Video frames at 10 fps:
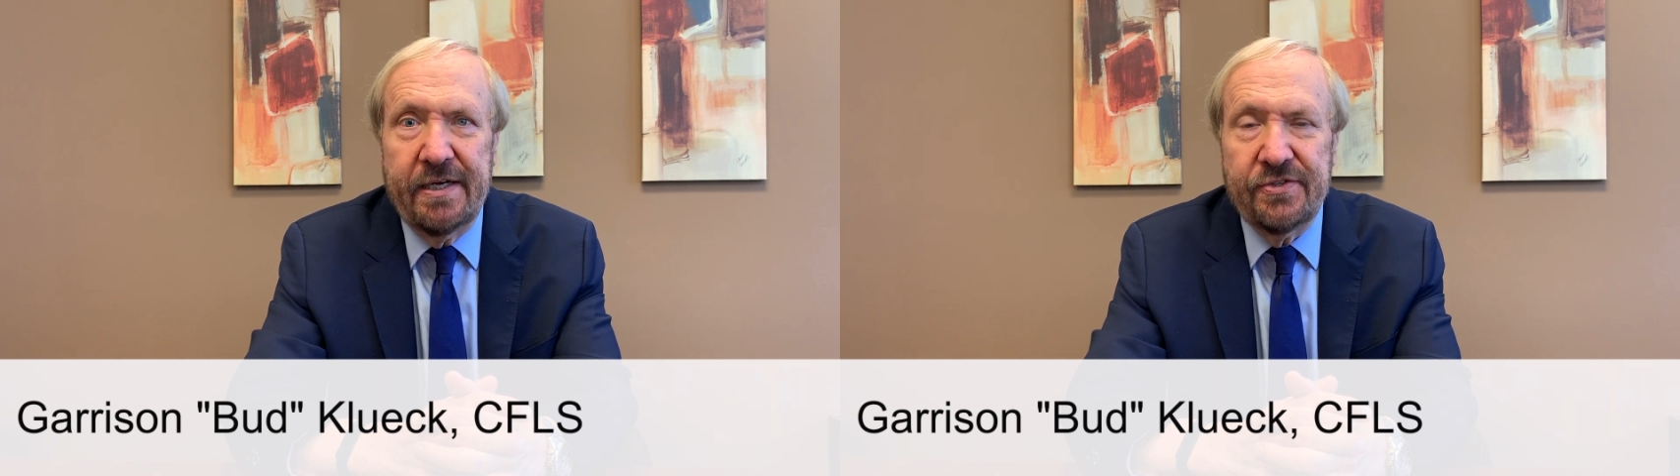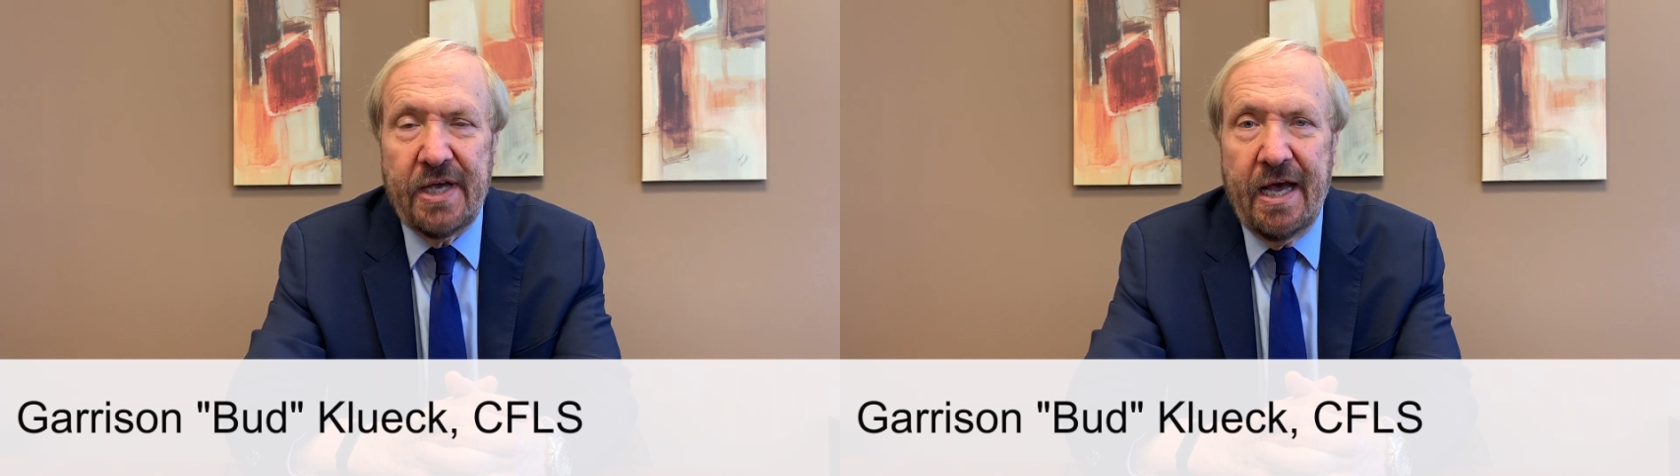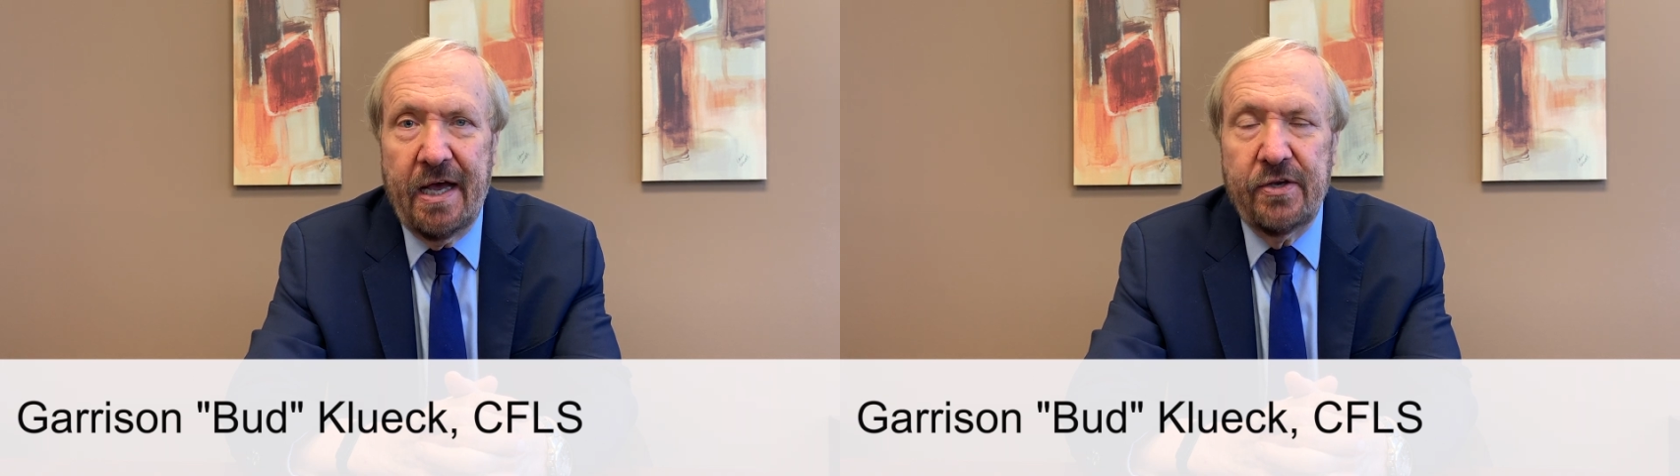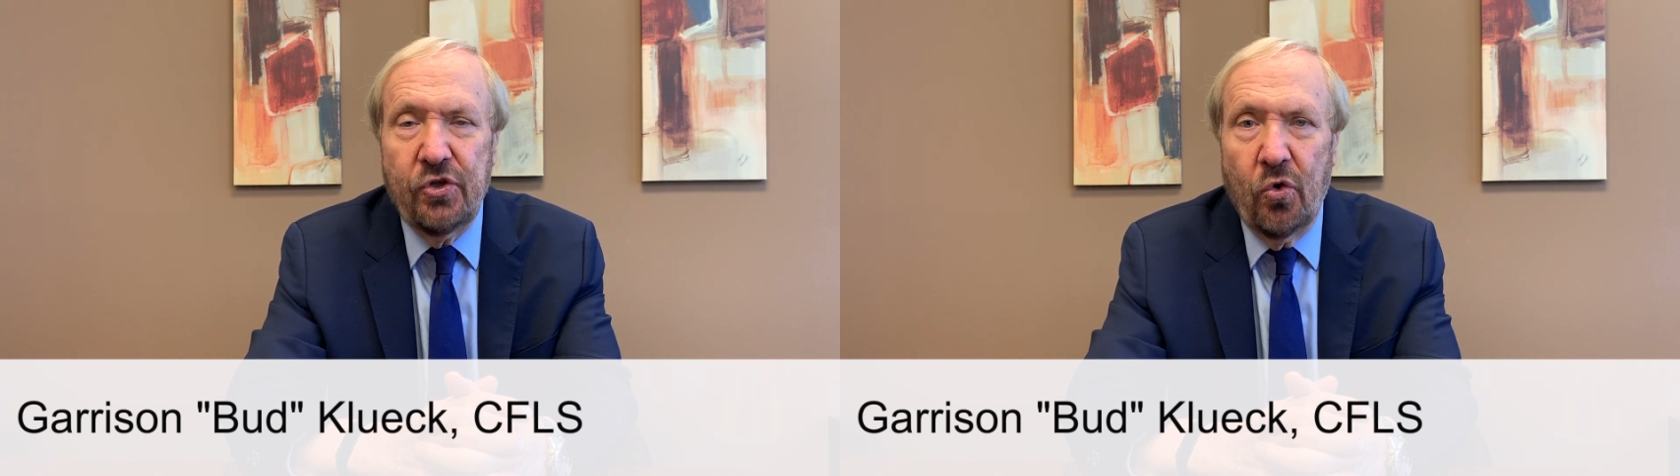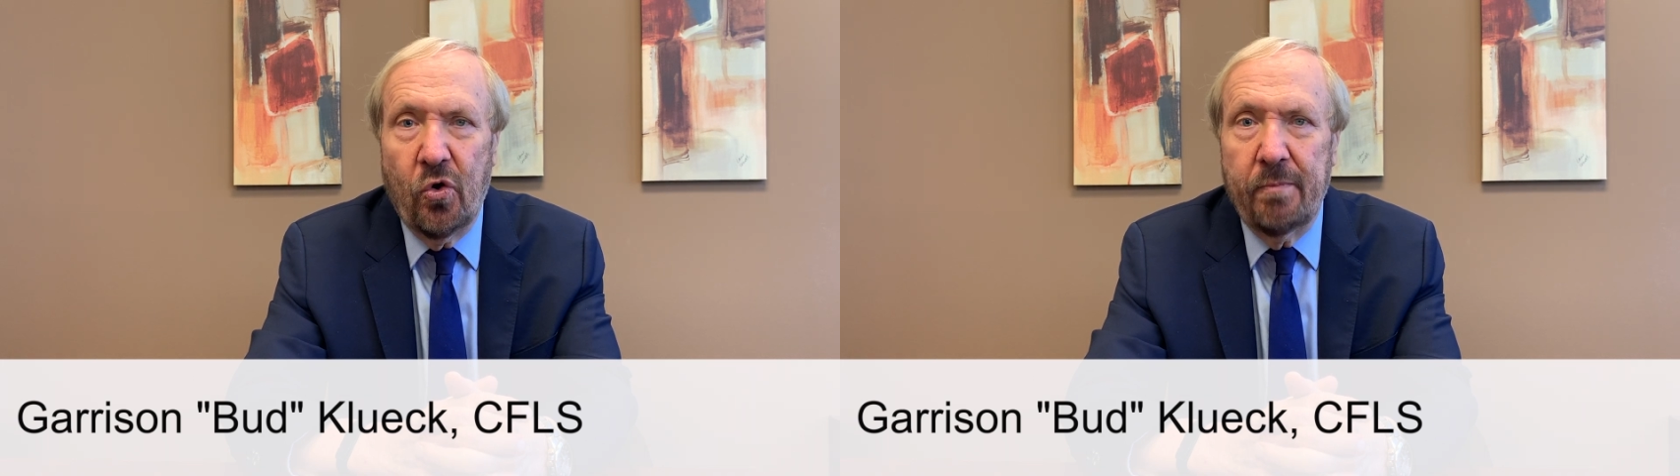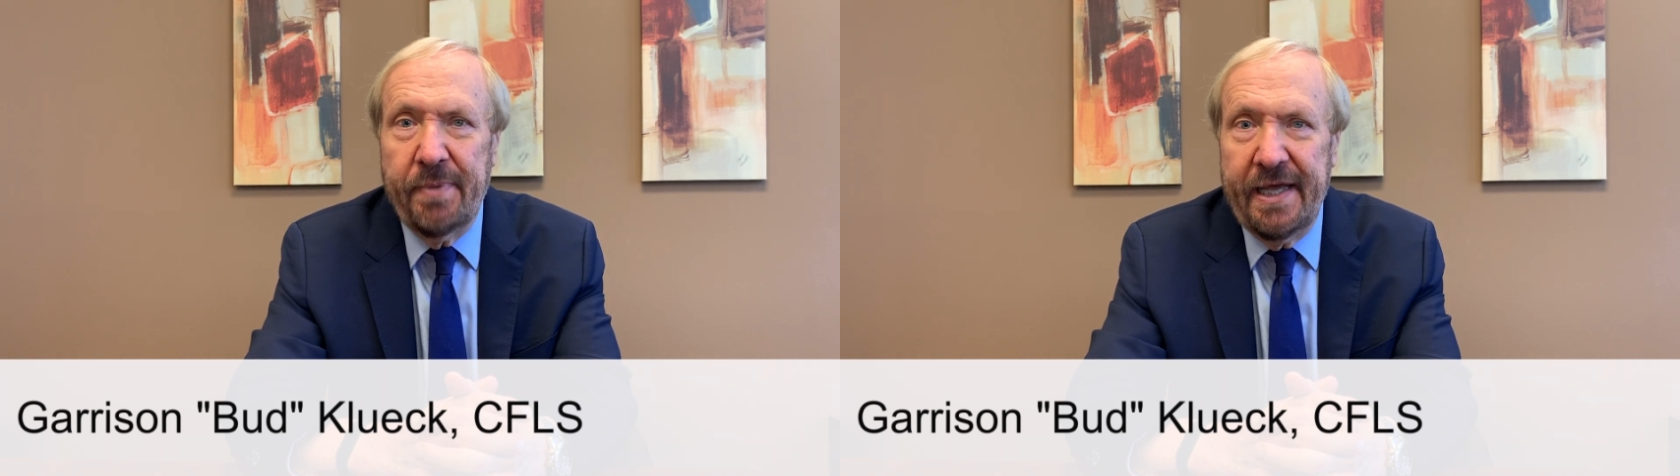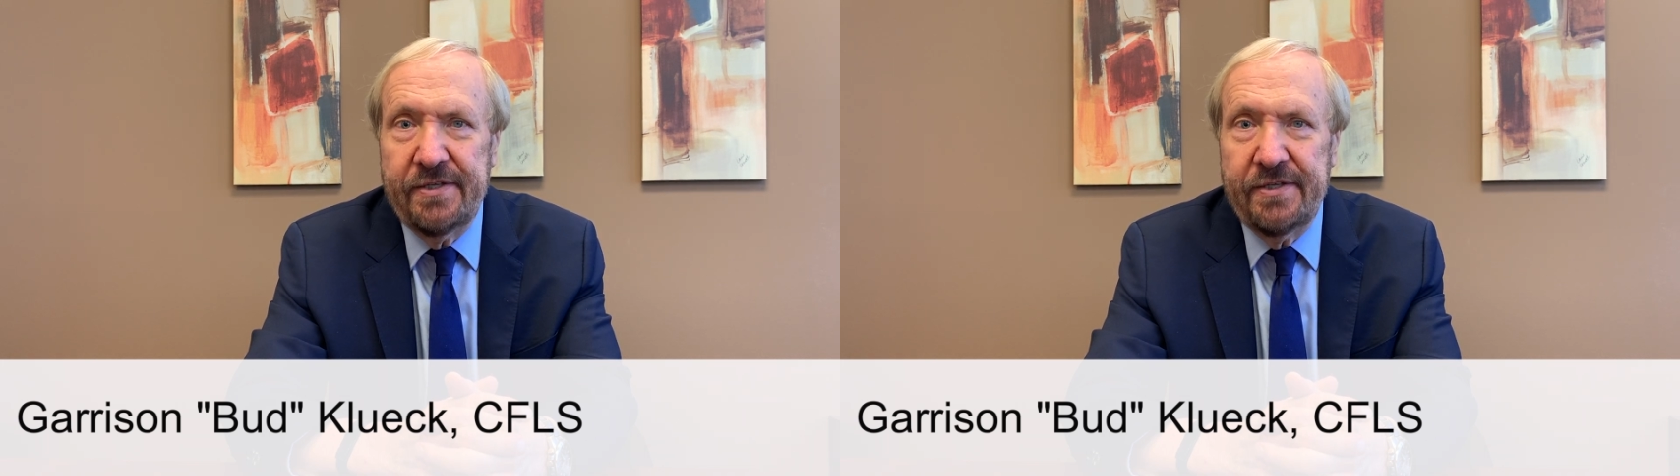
is on your pay